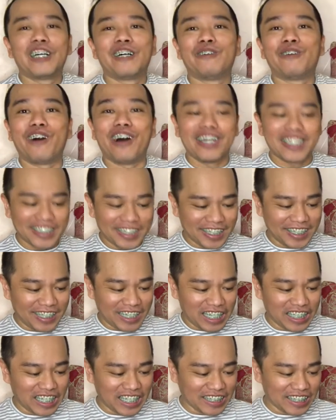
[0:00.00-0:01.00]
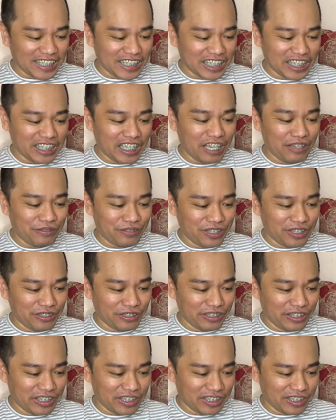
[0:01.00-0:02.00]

Oh, Astic, that is David, oi.